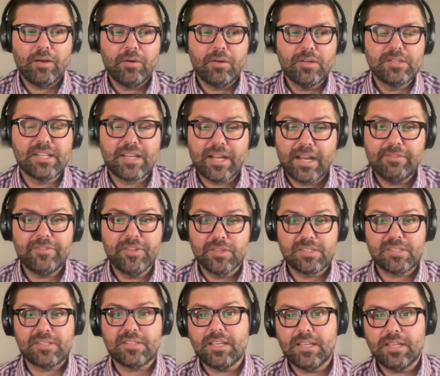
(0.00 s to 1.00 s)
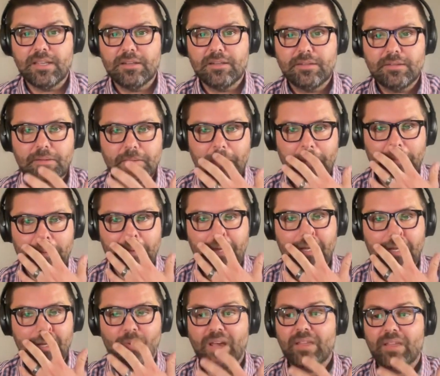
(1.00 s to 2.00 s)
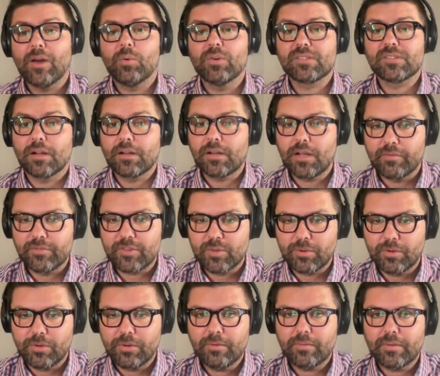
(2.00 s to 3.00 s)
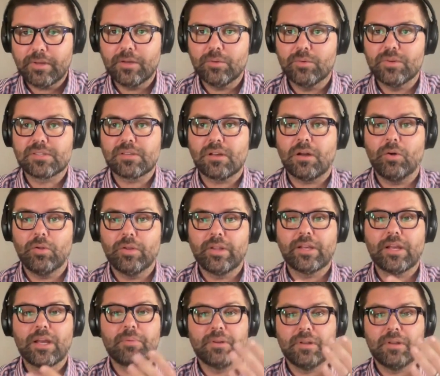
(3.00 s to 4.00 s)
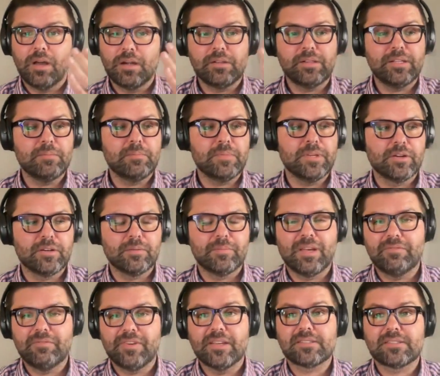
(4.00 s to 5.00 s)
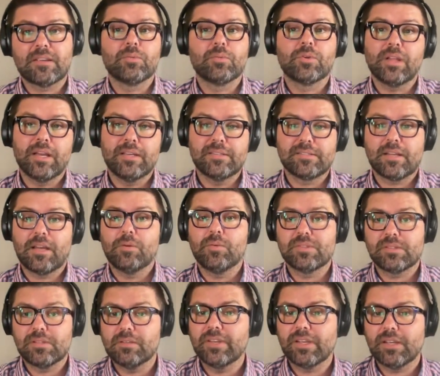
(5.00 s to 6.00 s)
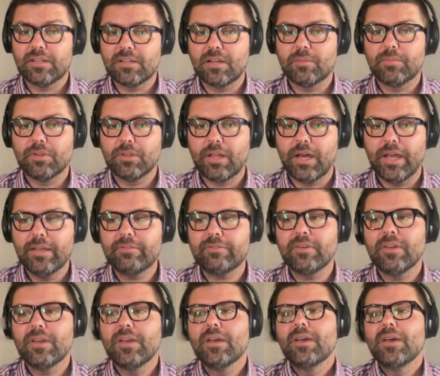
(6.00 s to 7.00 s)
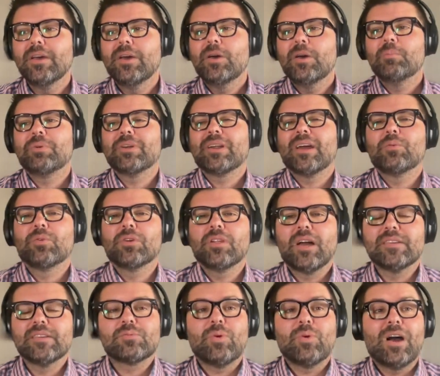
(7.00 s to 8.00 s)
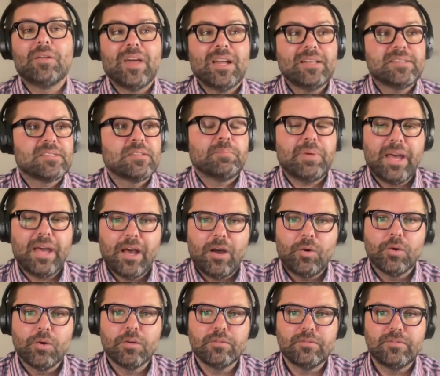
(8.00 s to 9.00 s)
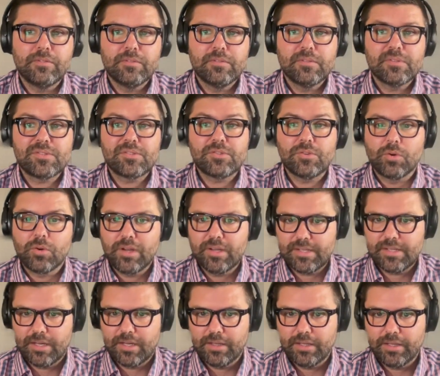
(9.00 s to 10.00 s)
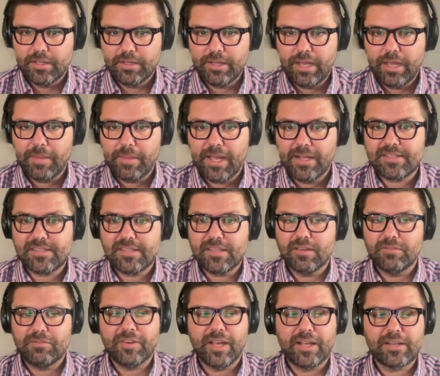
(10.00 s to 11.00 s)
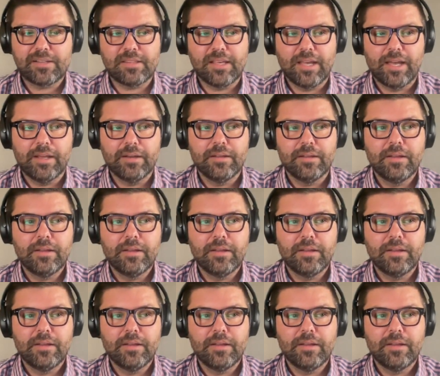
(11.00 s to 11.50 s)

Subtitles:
did I feel seen in a way that was uncomfortable, it was holding up an ugly mirror to my face. I realized I was living a double life, but I realized, wow, that's the power of storytelling. And that's the effect that